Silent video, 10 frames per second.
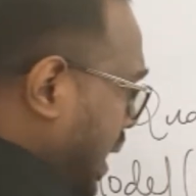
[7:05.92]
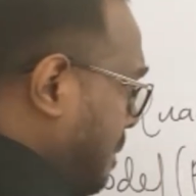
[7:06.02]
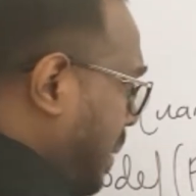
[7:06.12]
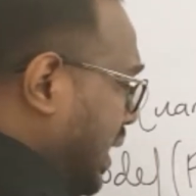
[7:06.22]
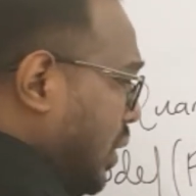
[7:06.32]

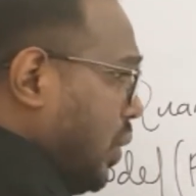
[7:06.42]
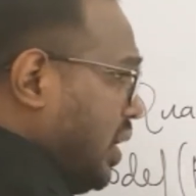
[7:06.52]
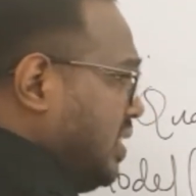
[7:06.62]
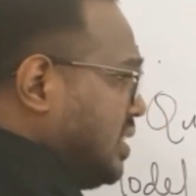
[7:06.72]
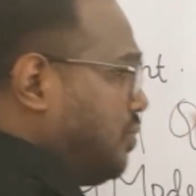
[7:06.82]
By
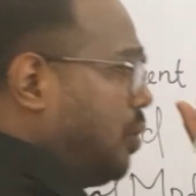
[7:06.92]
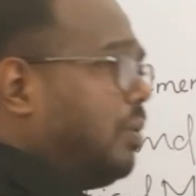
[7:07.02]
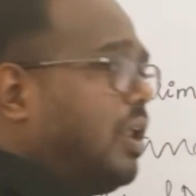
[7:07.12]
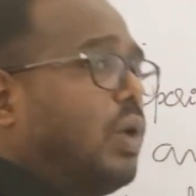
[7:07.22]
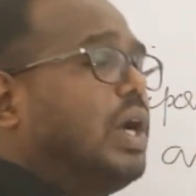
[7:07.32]
knowing this
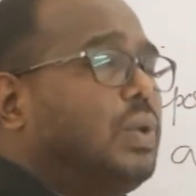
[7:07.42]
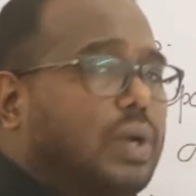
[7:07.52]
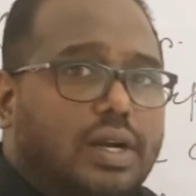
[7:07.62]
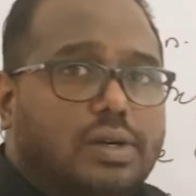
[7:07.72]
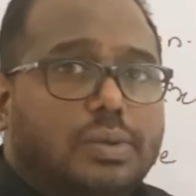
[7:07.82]
formula, what you
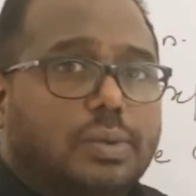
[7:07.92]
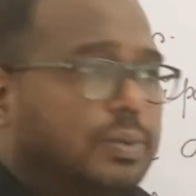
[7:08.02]
can do?